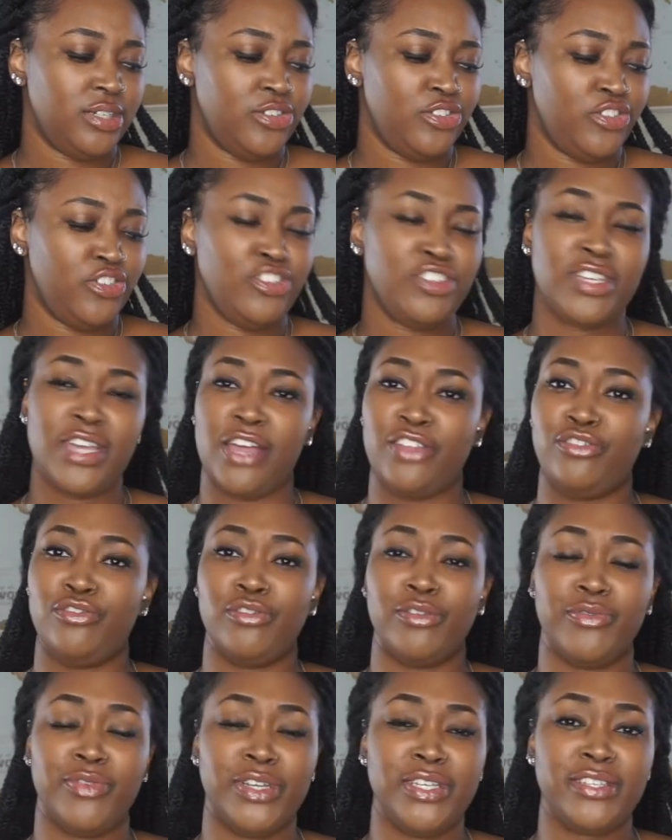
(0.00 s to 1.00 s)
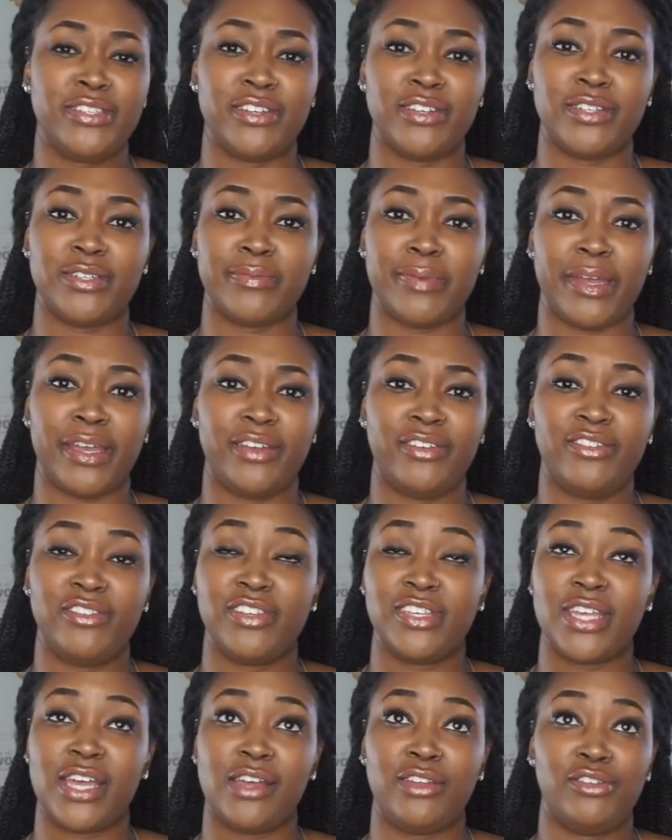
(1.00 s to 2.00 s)
You just gotta do your research, man. You
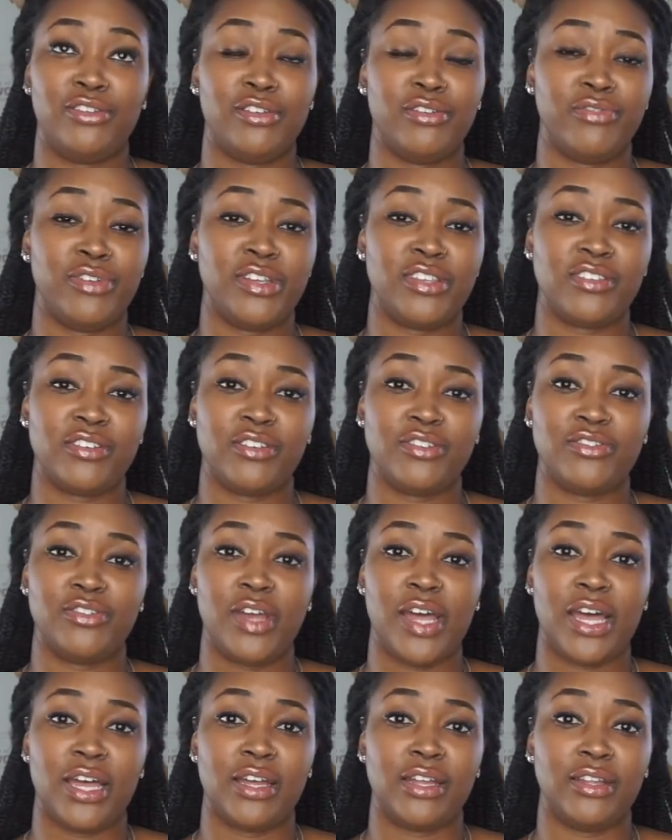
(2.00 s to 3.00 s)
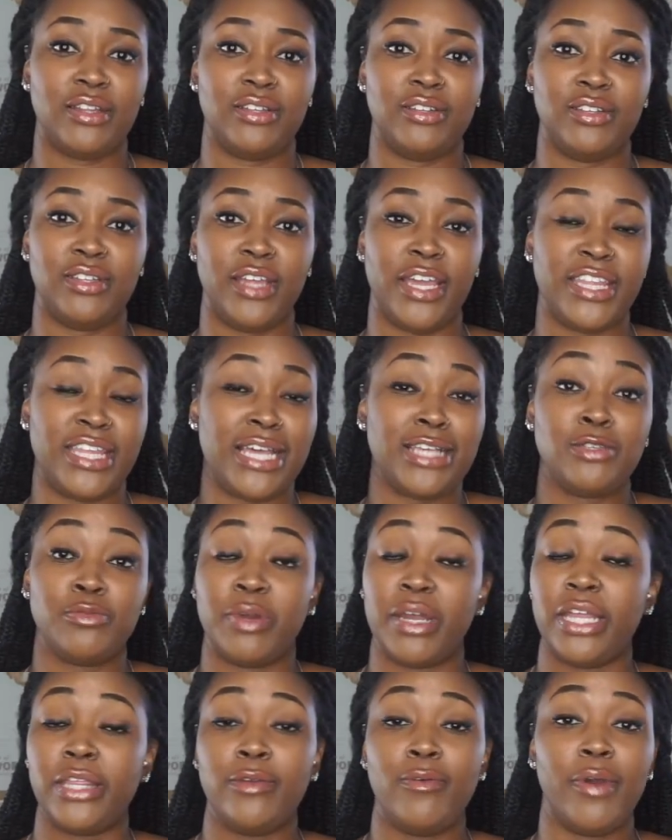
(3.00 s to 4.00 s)
just gotta do your research. And that's
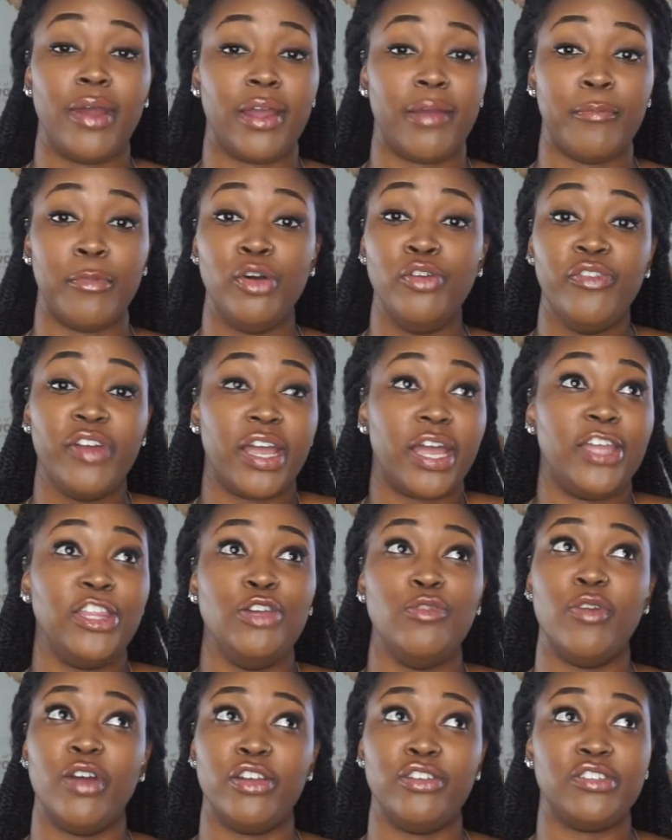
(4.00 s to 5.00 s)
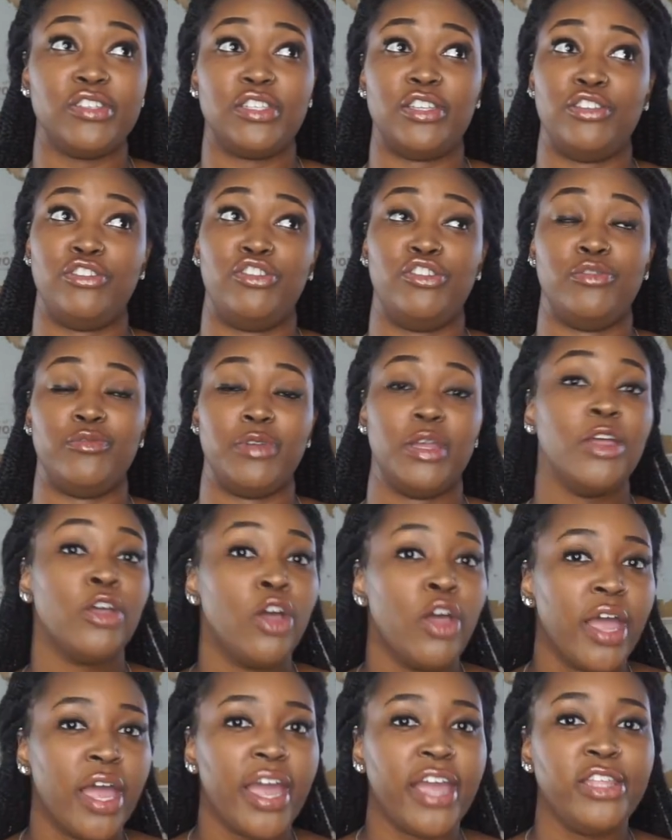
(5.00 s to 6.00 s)
what moving anywhere, you just need to do
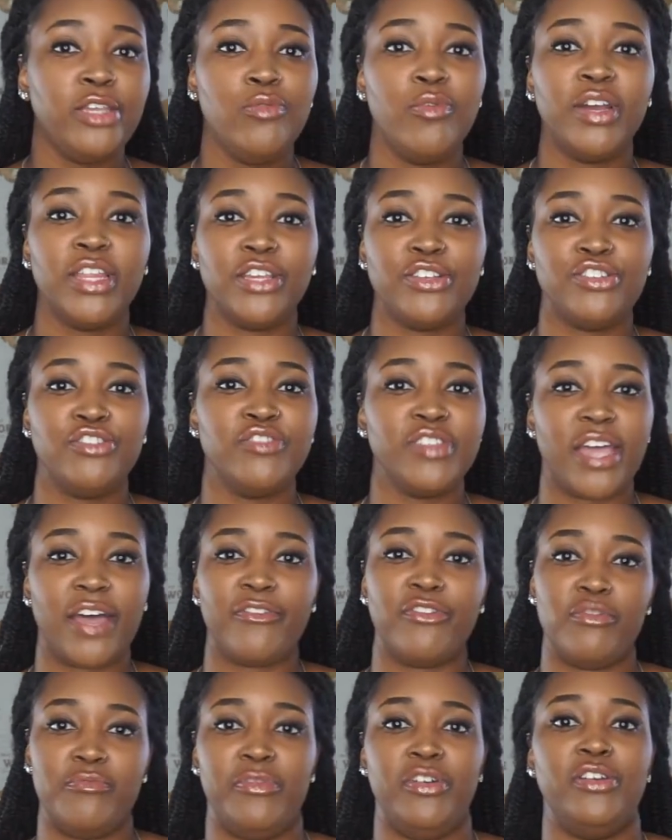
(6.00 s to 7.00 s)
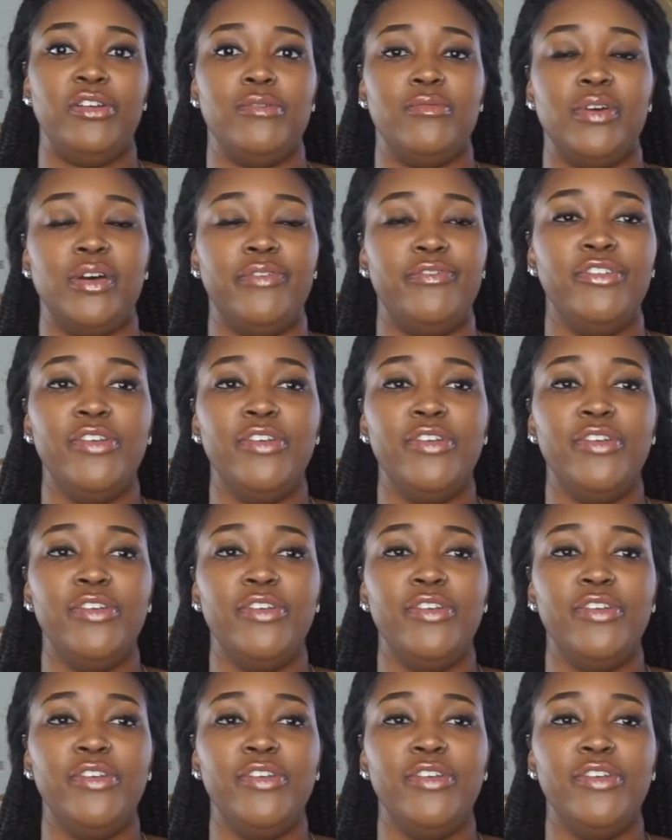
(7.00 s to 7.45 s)
anywhere that you're not familiar with.